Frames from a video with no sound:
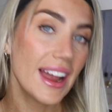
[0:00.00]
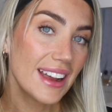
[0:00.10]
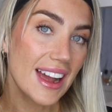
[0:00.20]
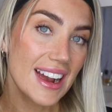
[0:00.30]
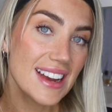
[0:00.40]
Hey
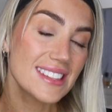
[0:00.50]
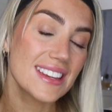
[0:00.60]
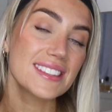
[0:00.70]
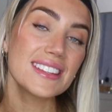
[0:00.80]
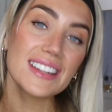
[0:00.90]
guys,
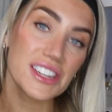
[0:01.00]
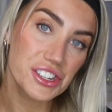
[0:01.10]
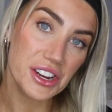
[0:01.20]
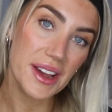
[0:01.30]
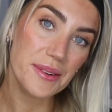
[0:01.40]
it's
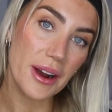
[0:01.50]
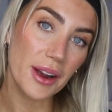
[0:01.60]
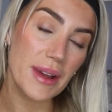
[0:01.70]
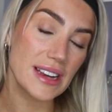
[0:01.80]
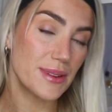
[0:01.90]
Alyshia.
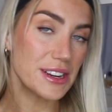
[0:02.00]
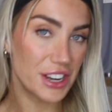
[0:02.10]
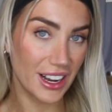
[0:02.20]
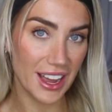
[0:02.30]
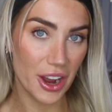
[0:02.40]
Welcome back to my
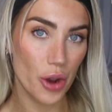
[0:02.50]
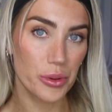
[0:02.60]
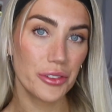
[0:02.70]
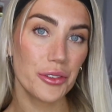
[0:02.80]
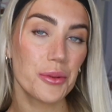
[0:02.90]
channel. I hope
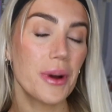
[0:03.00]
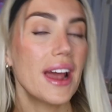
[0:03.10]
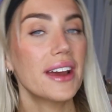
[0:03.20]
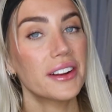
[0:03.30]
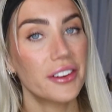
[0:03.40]
you've all
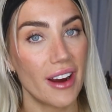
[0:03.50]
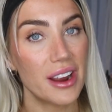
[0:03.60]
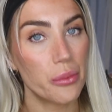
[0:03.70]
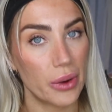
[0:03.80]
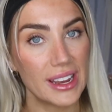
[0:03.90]
had a
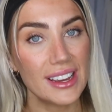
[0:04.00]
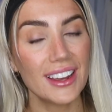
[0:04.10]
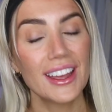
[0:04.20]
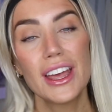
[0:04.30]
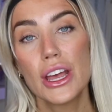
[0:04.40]
great
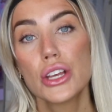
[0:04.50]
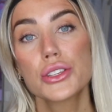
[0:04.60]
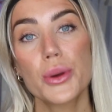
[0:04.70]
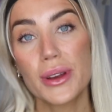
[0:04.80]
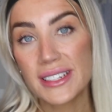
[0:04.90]
week.
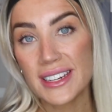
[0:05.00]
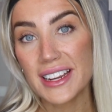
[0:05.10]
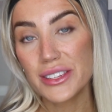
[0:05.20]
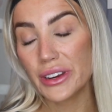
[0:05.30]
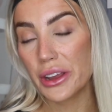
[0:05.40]
So in
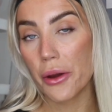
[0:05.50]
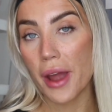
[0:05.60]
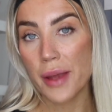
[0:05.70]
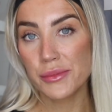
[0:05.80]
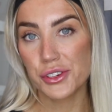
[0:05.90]
today's video,
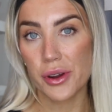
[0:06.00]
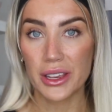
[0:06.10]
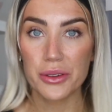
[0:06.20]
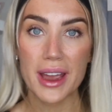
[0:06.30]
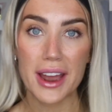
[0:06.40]
I'm
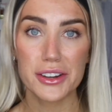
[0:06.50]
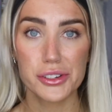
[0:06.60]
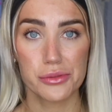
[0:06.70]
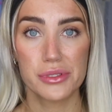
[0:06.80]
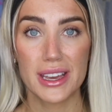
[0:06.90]
showing you how to
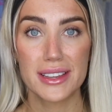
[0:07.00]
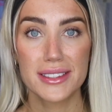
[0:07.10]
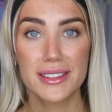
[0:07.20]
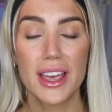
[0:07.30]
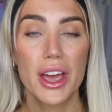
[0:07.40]
do
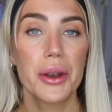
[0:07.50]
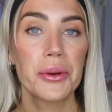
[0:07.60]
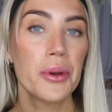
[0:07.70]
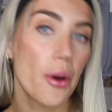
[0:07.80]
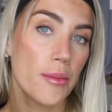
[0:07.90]
this
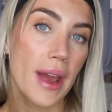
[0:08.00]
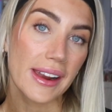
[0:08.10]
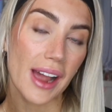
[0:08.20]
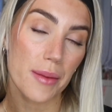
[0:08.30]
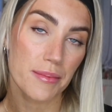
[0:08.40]
no
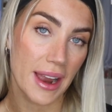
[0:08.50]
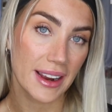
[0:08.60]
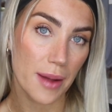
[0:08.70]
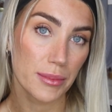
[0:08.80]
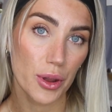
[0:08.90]
makeup
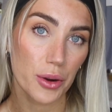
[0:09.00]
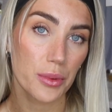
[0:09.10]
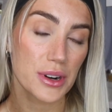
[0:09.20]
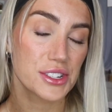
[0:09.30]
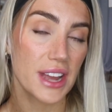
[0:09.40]
makeup look,
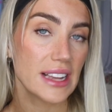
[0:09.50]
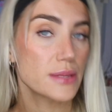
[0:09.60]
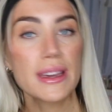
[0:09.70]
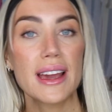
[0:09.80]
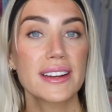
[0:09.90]
which takes
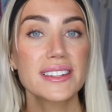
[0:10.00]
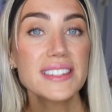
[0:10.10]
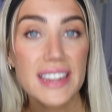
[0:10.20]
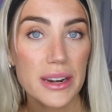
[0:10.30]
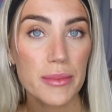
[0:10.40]
me under
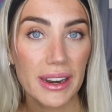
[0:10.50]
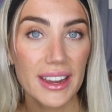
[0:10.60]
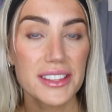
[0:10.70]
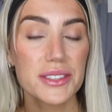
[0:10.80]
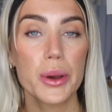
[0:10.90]
10
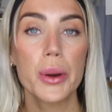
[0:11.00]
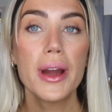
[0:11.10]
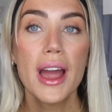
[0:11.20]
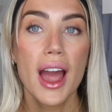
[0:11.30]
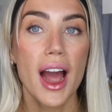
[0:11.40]
minutes.
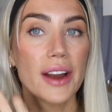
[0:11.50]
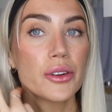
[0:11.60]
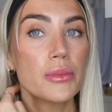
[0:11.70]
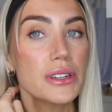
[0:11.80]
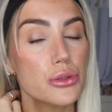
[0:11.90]
So I
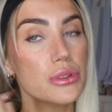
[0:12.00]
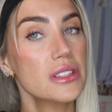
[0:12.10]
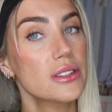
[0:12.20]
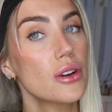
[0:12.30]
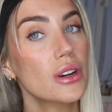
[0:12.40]
normally do
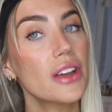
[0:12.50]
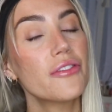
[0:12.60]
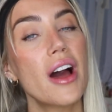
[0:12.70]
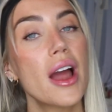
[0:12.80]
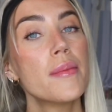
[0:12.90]
this look
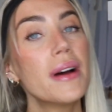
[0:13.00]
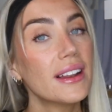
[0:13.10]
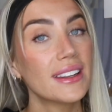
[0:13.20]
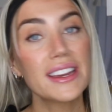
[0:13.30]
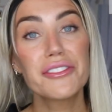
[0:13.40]
if I'm
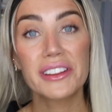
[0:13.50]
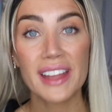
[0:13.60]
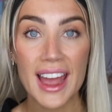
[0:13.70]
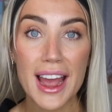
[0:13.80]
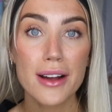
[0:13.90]
leaving
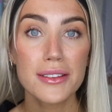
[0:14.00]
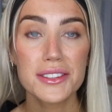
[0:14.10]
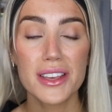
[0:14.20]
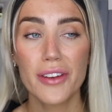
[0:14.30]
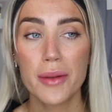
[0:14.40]
the
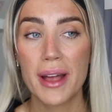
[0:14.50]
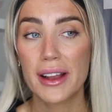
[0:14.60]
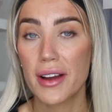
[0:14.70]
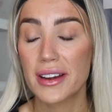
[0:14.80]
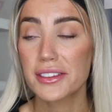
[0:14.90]
house, if I'm
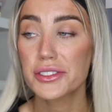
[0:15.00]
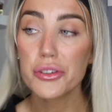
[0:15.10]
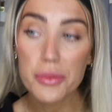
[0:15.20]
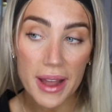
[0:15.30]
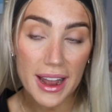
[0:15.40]
like going to the
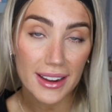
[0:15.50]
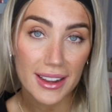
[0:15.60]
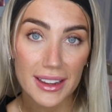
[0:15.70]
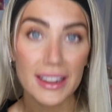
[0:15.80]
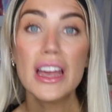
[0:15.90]

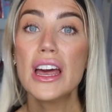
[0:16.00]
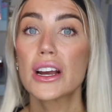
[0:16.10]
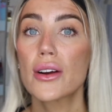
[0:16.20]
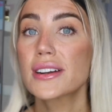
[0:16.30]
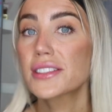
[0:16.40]
supermarket,
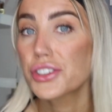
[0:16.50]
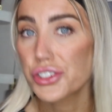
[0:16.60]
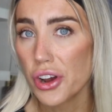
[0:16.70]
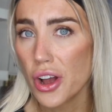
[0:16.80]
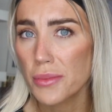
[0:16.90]
going to the
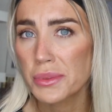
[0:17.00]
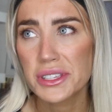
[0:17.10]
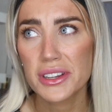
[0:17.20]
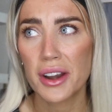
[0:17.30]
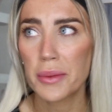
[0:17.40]

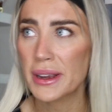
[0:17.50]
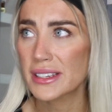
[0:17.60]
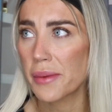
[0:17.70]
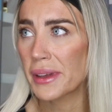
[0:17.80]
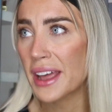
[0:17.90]
shops, going to pick
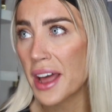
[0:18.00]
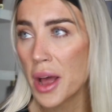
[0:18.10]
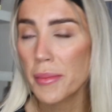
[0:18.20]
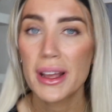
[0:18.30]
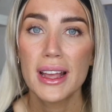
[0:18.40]
something
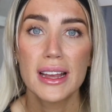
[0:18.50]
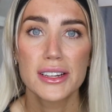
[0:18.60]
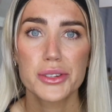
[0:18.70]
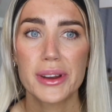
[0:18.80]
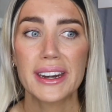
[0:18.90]
up,
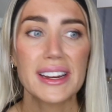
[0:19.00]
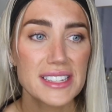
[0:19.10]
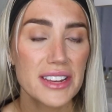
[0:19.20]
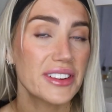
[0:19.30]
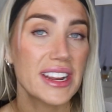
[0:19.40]
doing an
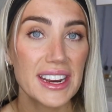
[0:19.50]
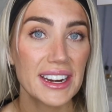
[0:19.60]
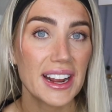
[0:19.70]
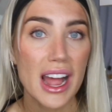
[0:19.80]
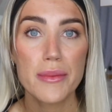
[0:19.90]
activity and
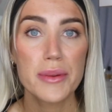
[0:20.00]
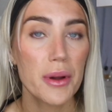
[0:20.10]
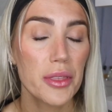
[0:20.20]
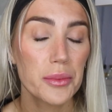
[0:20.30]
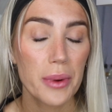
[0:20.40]
I can't be
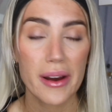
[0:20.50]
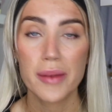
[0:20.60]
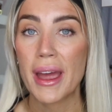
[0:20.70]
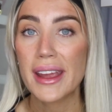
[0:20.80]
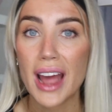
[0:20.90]
bothered
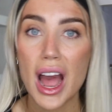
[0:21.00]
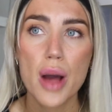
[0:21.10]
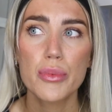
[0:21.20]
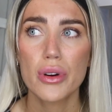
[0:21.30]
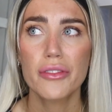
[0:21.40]
wearing
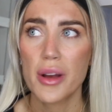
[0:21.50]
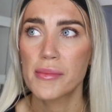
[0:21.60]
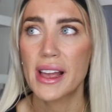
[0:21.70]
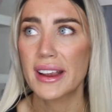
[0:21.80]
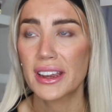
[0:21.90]
makeup, or if I'm
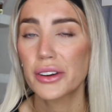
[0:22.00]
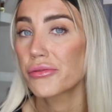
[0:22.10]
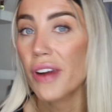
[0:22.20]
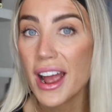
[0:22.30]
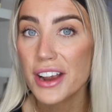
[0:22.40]
like in a
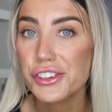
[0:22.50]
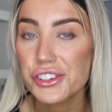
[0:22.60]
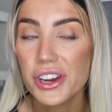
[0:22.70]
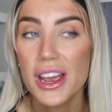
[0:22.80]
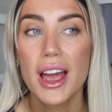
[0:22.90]
rush.